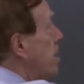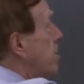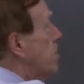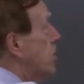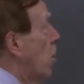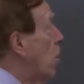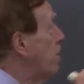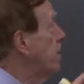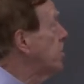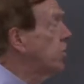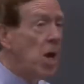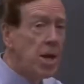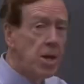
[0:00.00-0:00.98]
the slope
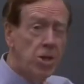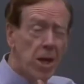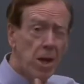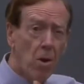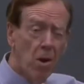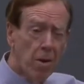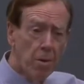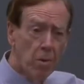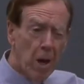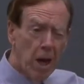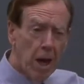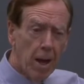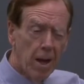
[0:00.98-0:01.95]
is changing all the
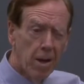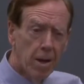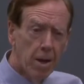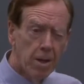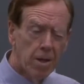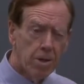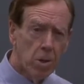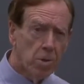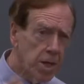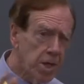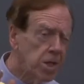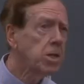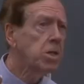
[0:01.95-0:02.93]
way. So
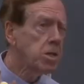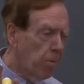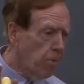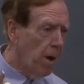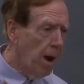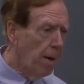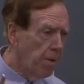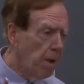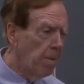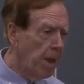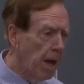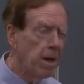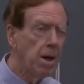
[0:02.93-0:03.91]
this is the
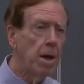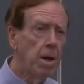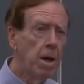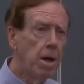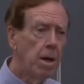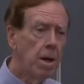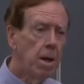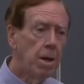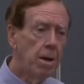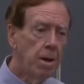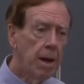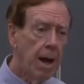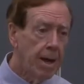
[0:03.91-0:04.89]
problem that
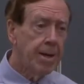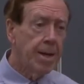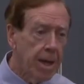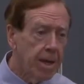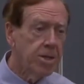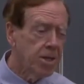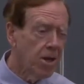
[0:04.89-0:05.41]
had to get